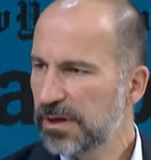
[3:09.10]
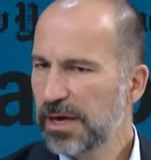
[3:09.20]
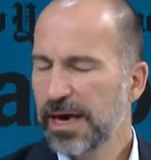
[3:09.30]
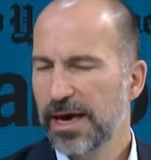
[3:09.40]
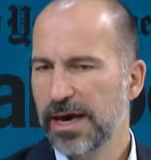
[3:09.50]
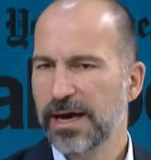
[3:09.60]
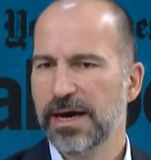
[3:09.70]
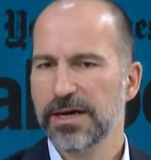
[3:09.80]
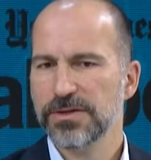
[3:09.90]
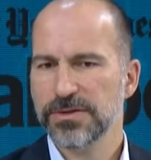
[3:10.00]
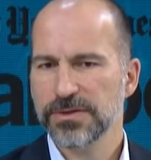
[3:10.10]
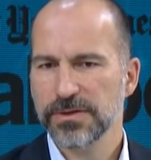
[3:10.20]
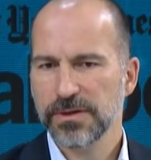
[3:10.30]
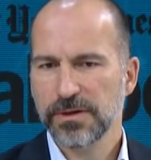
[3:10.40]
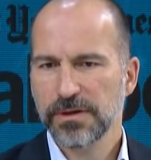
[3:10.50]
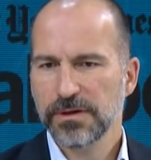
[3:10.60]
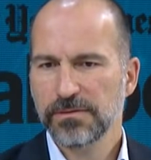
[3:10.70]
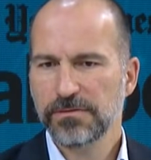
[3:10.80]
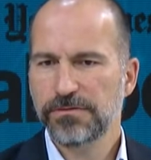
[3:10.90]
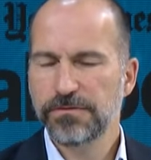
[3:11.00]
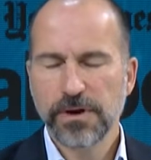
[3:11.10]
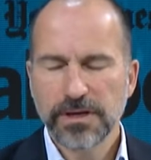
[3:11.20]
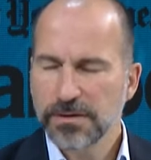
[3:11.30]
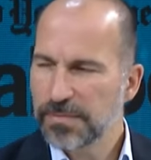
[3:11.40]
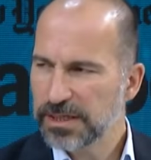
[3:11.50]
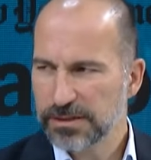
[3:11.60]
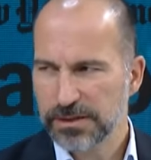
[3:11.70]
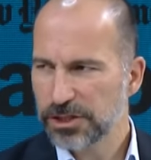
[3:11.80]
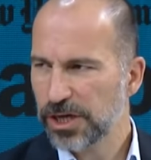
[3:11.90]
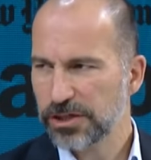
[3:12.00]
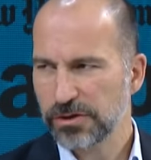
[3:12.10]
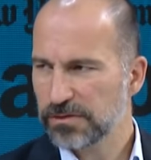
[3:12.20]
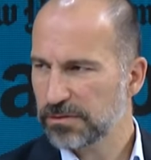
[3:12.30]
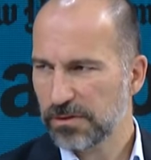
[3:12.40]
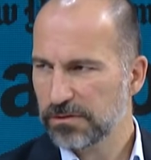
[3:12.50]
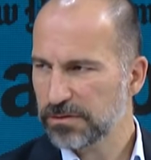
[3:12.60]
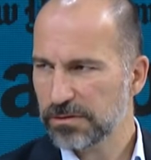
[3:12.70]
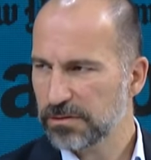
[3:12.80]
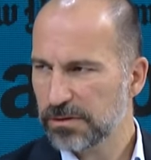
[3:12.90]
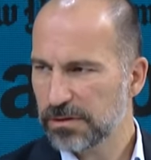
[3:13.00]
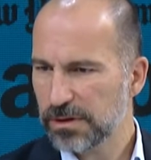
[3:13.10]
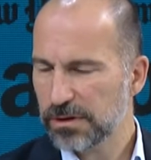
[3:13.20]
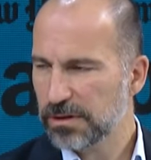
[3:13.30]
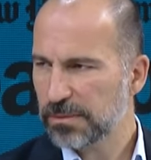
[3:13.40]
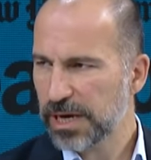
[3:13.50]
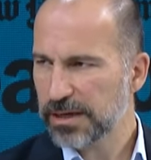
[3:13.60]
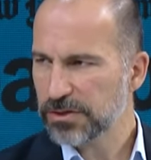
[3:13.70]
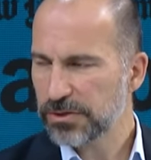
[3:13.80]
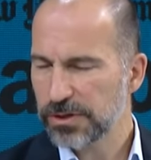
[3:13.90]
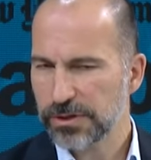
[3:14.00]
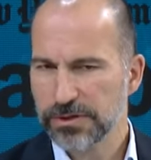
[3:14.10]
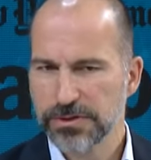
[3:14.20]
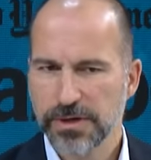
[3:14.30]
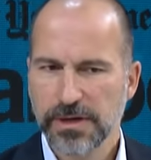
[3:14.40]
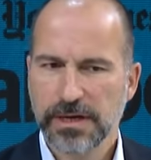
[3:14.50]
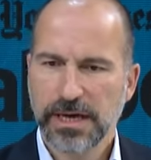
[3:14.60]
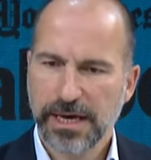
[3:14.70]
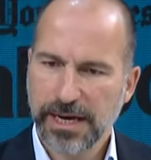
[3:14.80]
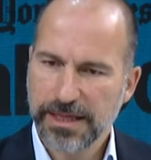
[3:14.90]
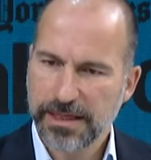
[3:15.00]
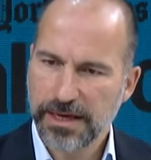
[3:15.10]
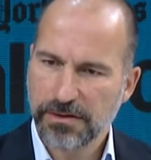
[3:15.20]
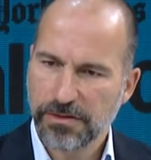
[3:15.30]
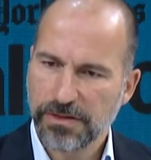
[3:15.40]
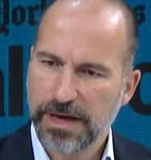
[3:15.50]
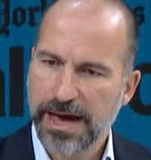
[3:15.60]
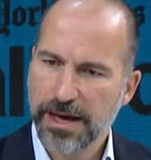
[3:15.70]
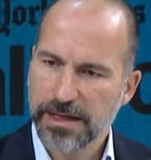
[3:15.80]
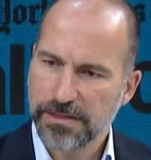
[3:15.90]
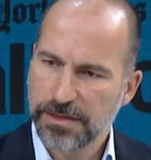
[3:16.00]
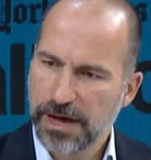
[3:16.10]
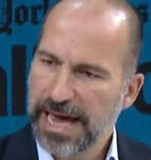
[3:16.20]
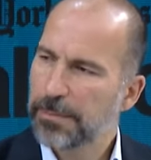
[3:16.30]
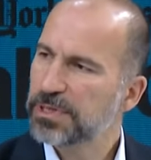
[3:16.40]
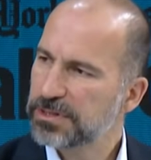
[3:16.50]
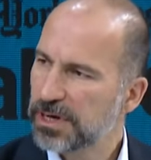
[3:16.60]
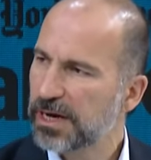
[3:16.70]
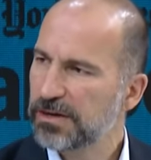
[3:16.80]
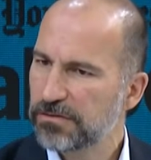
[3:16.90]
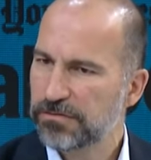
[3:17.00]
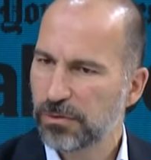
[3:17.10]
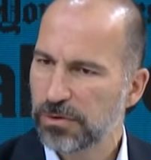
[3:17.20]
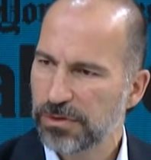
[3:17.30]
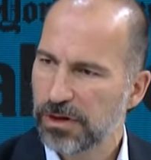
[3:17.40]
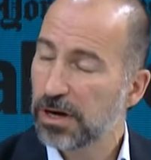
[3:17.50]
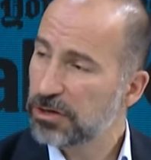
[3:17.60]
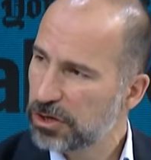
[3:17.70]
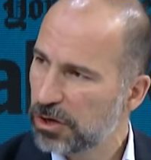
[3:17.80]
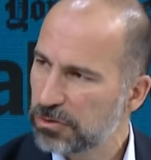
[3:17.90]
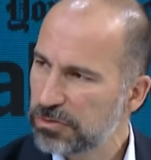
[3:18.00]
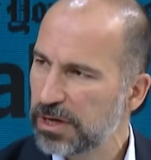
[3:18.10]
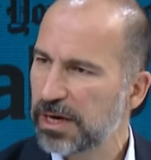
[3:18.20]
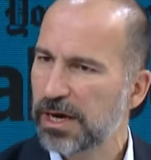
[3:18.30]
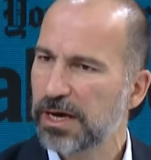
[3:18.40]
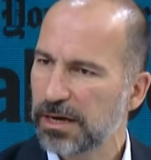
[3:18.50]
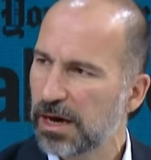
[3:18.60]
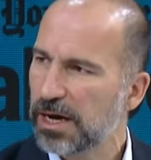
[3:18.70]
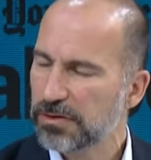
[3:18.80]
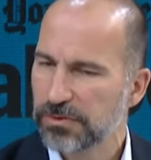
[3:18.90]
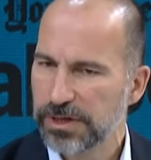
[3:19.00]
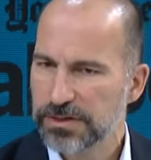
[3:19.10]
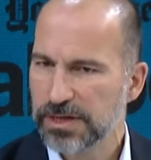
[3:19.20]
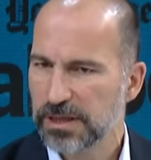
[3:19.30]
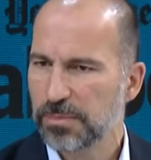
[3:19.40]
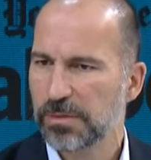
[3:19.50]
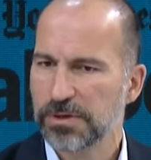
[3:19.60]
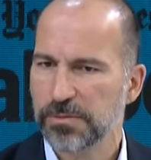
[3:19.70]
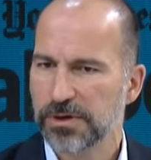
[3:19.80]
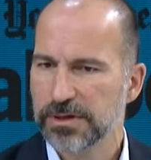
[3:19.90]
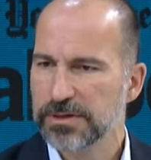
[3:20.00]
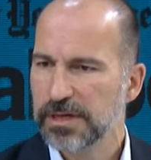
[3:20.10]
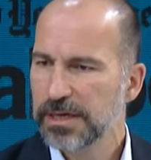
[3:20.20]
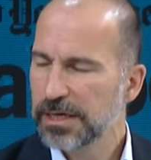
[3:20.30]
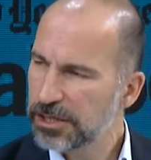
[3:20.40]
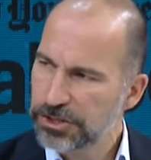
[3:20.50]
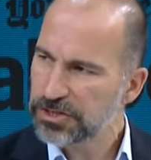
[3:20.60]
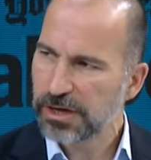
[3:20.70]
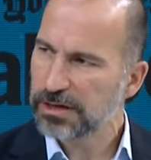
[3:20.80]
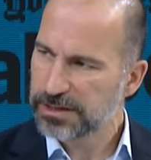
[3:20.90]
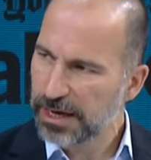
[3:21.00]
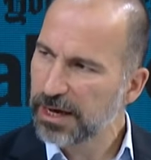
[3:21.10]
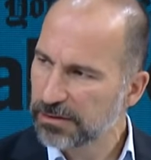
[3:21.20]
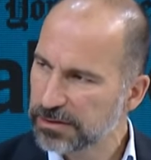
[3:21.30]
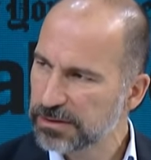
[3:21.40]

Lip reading: has fundamentally changed over the past 2 years. And I think that the appetite for the unknown and high risk in the public markets, it's just gone down.